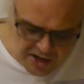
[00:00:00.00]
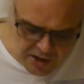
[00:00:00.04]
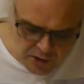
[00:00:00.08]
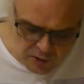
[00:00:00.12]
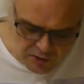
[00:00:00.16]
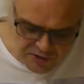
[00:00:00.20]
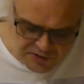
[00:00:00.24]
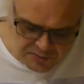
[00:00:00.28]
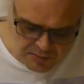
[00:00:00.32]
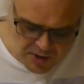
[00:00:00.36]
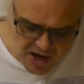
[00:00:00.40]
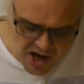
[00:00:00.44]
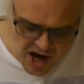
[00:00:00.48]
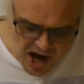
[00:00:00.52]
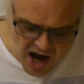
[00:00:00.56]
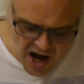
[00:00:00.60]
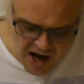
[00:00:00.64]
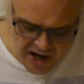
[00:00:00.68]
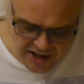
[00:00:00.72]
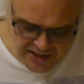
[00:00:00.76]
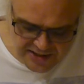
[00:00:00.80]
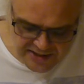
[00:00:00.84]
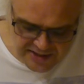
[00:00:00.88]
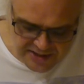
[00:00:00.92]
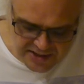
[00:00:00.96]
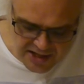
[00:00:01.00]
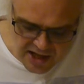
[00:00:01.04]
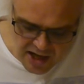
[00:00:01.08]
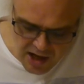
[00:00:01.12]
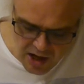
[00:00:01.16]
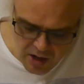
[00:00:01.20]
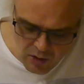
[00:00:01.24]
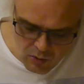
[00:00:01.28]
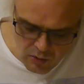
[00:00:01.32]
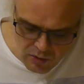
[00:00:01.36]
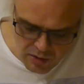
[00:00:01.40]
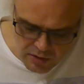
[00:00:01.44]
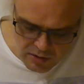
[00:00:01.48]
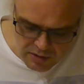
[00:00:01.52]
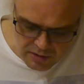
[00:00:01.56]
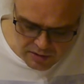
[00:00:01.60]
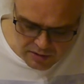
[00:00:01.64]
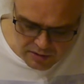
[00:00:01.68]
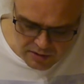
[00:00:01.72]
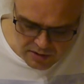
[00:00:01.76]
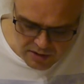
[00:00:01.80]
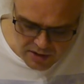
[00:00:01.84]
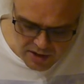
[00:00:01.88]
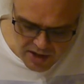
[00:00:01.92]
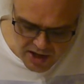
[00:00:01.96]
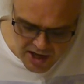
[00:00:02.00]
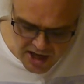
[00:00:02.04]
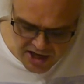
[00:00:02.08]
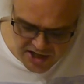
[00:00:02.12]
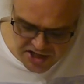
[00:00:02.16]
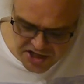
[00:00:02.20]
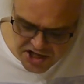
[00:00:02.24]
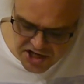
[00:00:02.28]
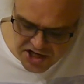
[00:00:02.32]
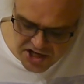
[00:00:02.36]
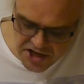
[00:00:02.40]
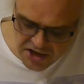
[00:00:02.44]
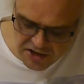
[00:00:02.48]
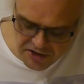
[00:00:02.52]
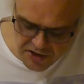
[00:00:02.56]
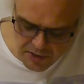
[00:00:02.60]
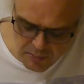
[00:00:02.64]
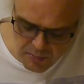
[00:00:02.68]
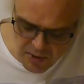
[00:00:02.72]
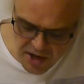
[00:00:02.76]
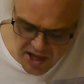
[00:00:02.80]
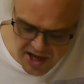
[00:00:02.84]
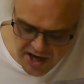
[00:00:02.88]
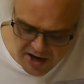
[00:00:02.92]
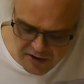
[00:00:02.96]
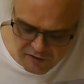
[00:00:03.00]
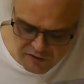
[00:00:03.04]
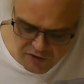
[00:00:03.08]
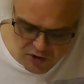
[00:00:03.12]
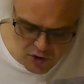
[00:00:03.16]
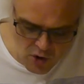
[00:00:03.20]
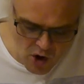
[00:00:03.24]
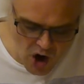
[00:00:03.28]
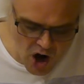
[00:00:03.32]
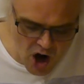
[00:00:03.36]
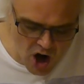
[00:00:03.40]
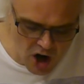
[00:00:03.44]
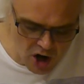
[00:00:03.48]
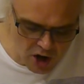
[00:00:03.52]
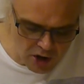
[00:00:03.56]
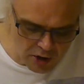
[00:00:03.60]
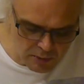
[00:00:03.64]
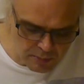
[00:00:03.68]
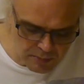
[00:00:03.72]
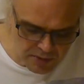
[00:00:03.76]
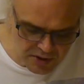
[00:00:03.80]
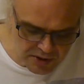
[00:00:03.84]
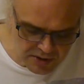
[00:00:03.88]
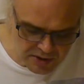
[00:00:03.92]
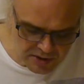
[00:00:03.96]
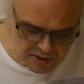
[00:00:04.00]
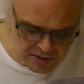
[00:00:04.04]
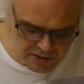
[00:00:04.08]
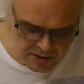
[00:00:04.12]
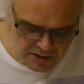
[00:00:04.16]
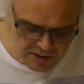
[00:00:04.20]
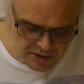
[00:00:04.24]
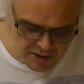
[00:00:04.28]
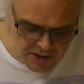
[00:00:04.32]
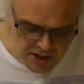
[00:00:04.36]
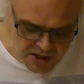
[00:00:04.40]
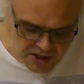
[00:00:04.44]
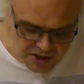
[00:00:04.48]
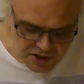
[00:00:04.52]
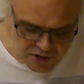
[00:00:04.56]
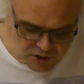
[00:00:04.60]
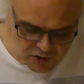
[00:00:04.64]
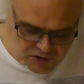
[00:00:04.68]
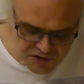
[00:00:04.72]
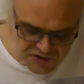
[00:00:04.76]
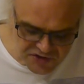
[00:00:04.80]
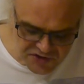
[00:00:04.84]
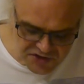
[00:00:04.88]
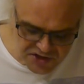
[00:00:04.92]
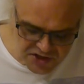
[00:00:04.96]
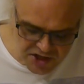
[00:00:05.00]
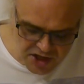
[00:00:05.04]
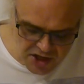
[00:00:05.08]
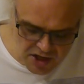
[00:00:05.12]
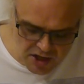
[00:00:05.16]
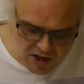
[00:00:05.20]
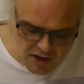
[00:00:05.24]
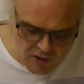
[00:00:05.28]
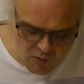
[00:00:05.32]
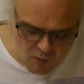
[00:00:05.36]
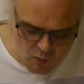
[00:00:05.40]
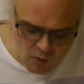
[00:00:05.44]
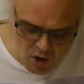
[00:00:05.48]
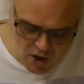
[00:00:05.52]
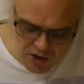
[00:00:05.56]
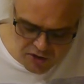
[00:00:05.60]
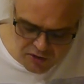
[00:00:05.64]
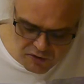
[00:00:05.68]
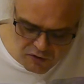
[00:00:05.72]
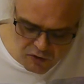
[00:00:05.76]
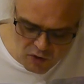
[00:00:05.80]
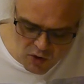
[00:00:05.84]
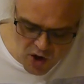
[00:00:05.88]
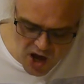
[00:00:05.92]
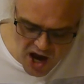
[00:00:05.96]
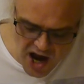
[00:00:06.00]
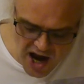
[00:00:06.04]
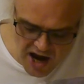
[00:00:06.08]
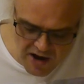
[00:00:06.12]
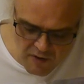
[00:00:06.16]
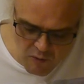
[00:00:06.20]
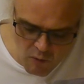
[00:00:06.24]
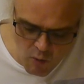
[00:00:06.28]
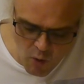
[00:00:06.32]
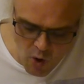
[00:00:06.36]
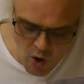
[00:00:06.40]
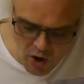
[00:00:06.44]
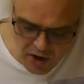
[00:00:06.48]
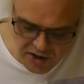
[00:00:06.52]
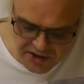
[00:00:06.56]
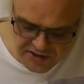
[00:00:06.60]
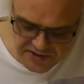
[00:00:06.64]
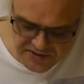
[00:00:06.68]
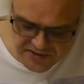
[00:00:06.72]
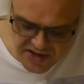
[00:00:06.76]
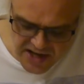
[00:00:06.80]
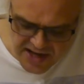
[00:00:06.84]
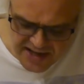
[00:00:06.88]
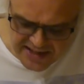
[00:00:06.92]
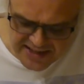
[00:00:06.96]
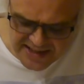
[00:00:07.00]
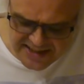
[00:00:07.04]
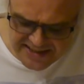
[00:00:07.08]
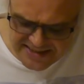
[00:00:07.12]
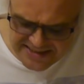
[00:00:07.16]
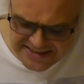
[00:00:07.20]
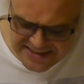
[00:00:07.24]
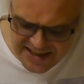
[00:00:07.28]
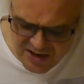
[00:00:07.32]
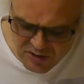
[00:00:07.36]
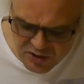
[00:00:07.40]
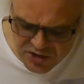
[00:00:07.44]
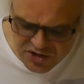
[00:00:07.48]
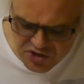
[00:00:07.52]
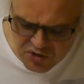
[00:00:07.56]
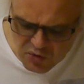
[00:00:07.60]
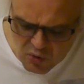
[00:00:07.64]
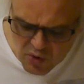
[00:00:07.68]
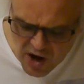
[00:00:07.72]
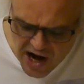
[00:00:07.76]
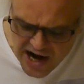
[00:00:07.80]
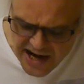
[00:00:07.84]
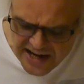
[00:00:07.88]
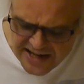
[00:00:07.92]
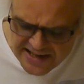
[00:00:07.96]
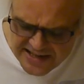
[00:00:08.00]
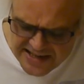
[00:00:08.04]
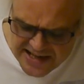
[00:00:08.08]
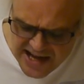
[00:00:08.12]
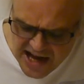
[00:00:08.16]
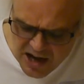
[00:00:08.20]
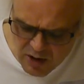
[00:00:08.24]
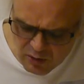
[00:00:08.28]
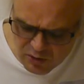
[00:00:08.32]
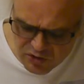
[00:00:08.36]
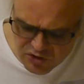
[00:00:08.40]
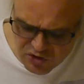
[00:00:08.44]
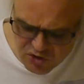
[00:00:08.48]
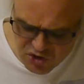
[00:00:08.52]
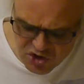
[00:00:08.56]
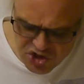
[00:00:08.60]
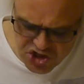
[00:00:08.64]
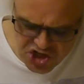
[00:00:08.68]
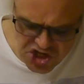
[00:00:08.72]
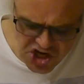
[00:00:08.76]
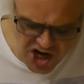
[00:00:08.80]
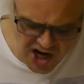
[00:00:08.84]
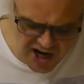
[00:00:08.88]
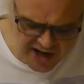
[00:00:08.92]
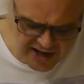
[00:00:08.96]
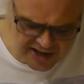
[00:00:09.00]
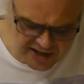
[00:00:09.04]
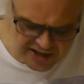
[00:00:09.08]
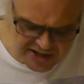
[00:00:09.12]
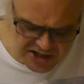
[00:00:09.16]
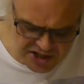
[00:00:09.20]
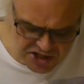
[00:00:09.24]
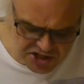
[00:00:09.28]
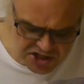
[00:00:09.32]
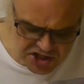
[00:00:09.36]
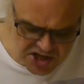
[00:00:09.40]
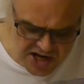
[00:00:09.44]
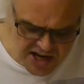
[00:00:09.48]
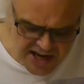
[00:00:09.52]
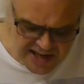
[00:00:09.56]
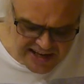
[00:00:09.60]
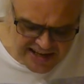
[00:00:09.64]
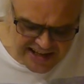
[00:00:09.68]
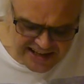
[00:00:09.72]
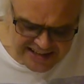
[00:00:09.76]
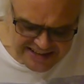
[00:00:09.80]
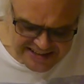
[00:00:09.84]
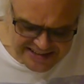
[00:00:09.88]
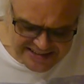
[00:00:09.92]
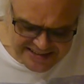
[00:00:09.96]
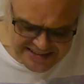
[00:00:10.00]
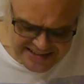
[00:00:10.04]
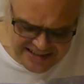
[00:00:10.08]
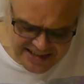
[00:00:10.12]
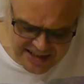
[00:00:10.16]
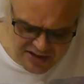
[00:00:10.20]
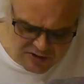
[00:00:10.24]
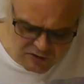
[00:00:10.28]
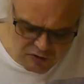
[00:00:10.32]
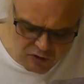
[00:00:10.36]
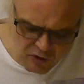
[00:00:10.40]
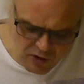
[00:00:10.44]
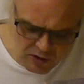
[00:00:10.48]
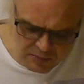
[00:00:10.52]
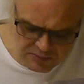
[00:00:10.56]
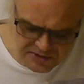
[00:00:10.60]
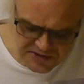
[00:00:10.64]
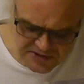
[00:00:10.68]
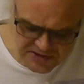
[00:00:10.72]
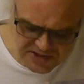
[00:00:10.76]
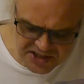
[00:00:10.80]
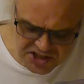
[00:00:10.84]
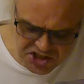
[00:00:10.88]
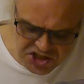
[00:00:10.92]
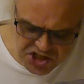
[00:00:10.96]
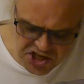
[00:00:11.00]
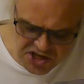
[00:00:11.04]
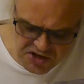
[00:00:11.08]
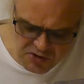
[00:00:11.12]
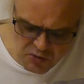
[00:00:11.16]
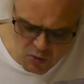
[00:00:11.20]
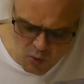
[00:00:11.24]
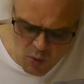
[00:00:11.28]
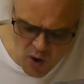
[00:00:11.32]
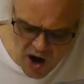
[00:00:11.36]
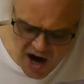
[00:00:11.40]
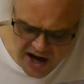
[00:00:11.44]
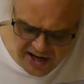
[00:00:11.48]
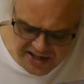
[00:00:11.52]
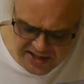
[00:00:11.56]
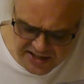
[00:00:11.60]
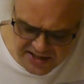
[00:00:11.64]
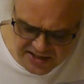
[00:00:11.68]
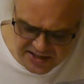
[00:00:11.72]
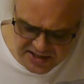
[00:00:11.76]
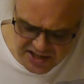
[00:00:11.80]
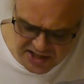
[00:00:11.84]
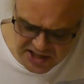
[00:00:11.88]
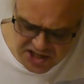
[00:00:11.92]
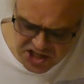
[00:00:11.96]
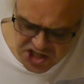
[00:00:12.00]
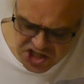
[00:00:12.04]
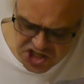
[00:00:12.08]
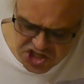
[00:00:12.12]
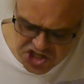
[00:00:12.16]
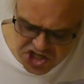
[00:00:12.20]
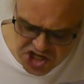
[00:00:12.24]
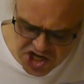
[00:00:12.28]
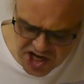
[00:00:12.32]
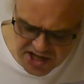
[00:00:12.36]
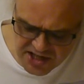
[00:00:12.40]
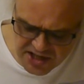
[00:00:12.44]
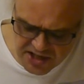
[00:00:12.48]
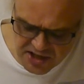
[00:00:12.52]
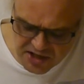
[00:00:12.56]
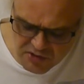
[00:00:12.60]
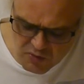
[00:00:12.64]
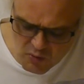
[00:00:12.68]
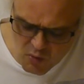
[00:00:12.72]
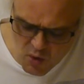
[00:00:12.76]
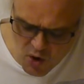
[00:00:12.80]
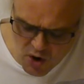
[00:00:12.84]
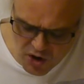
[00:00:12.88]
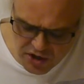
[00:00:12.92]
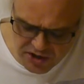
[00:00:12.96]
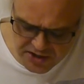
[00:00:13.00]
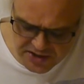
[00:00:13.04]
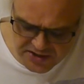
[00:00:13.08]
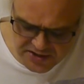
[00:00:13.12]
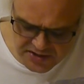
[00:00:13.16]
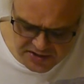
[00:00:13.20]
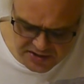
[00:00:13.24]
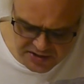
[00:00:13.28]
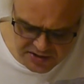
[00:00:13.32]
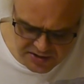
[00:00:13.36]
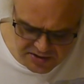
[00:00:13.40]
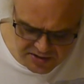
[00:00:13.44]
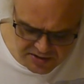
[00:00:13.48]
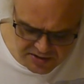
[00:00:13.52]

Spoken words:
close my eyes now and hear the play of your harp, your still wonderful high voice that sounds right now so childish, yet still forms such unwinded and enchanted words,